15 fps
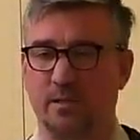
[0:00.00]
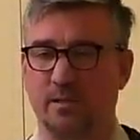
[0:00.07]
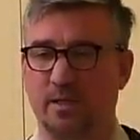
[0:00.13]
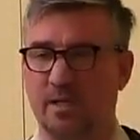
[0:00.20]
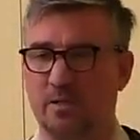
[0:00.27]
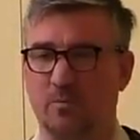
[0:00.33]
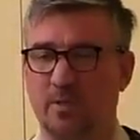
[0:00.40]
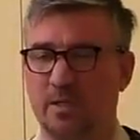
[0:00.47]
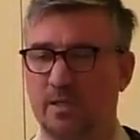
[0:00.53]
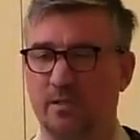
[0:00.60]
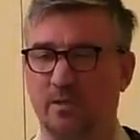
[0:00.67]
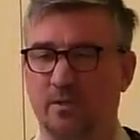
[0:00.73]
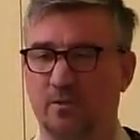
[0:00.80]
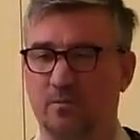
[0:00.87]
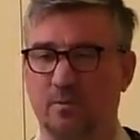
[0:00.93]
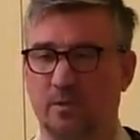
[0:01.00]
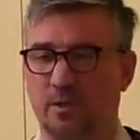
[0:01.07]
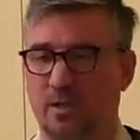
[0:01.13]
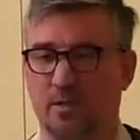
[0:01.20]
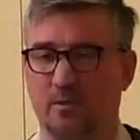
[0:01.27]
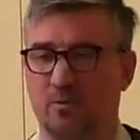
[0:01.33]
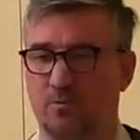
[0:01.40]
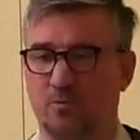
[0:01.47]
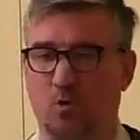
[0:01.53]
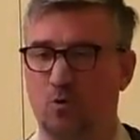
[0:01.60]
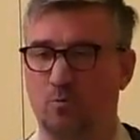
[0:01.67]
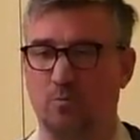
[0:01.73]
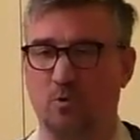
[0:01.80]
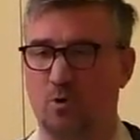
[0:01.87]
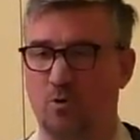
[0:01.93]
In a way,
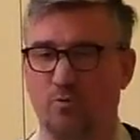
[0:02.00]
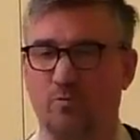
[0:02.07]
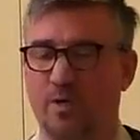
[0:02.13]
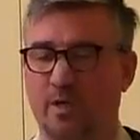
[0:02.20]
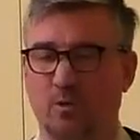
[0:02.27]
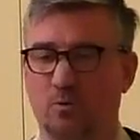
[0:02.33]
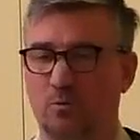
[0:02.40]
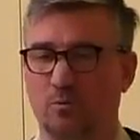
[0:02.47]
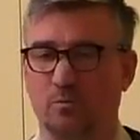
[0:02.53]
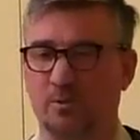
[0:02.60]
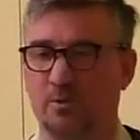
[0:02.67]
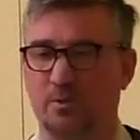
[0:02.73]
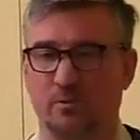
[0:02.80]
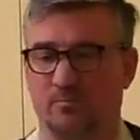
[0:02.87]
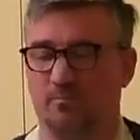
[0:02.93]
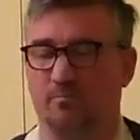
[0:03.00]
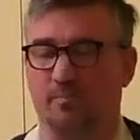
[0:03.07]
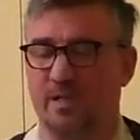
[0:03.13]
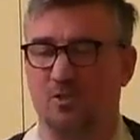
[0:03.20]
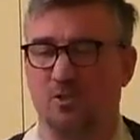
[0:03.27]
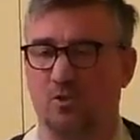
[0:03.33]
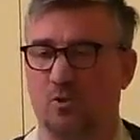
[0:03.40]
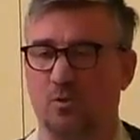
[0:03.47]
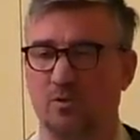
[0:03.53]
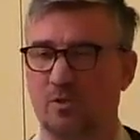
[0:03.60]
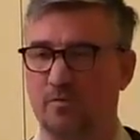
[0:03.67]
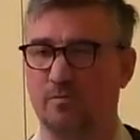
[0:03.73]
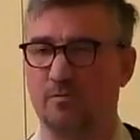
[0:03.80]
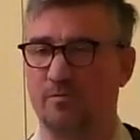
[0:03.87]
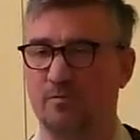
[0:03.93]
norm ordinary gold is sort
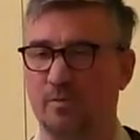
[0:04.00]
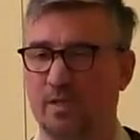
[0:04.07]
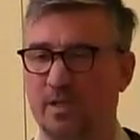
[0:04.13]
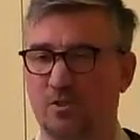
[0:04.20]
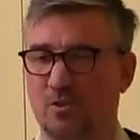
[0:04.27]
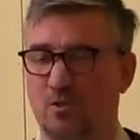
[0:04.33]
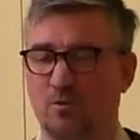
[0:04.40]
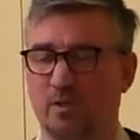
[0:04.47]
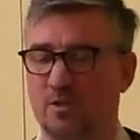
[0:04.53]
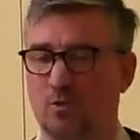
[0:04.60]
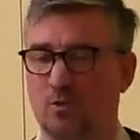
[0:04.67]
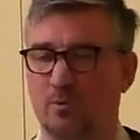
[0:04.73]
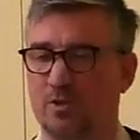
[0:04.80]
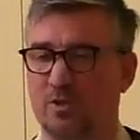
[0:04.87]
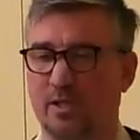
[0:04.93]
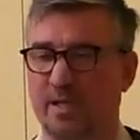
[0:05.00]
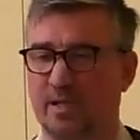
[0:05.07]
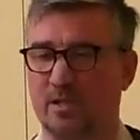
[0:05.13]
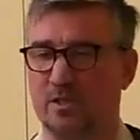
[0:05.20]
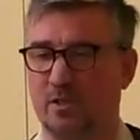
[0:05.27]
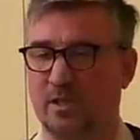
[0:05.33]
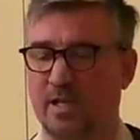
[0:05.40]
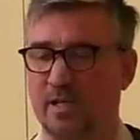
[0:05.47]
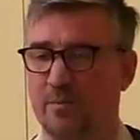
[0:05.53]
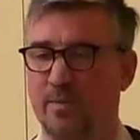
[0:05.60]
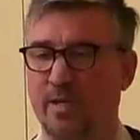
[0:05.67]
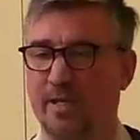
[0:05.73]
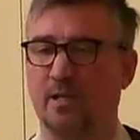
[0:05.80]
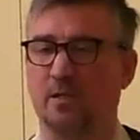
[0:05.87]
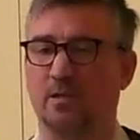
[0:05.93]
of he's almost saying it's kind of
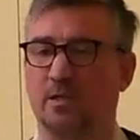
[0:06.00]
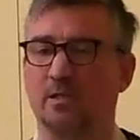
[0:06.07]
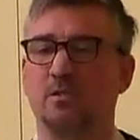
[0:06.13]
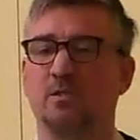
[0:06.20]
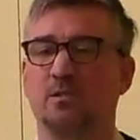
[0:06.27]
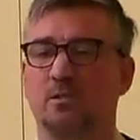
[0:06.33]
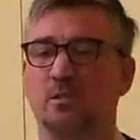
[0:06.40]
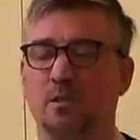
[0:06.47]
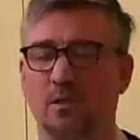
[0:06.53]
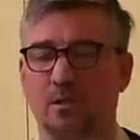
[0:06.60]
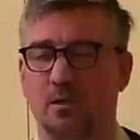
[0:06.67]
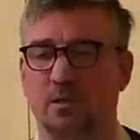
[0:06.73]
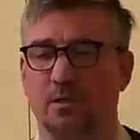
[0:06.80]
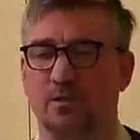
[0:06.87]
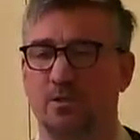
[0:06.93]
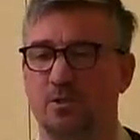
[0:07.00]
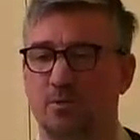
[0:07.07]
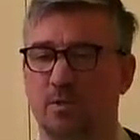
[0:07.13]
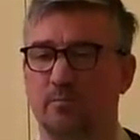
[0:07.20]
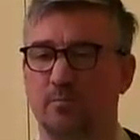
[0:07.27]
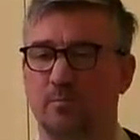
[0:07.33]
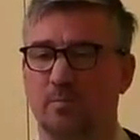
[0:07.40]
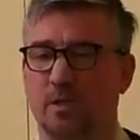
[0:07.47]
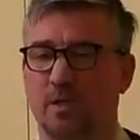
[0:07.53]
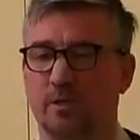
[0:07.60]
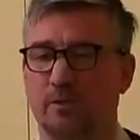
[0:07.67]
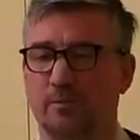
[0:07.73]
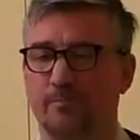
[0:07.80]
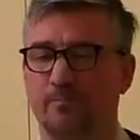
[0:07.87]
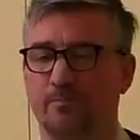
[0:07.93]
meaningless to
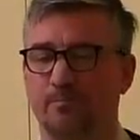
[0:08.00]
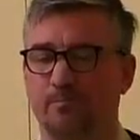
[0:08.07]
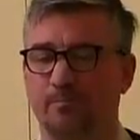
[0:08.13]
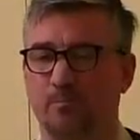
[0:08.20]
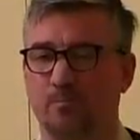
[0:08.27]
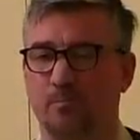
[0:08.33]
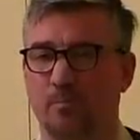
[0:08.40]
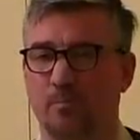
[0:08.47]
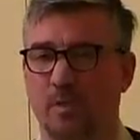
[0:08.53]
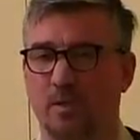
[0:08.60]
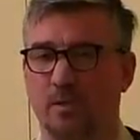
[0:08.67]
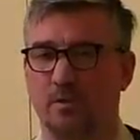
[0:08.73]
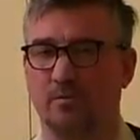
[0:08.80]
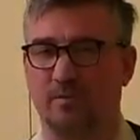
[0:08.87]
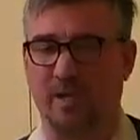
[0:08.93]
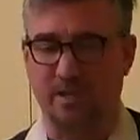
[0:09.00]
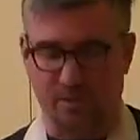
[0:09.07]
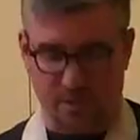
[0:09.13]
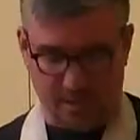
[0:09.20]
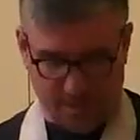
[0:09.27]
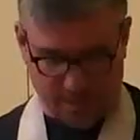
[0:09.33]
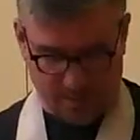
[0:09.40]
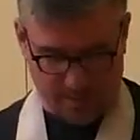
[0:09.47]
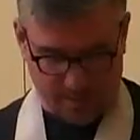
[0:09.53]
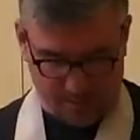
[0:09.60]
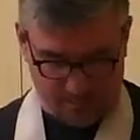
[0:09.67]
him. Fascinating.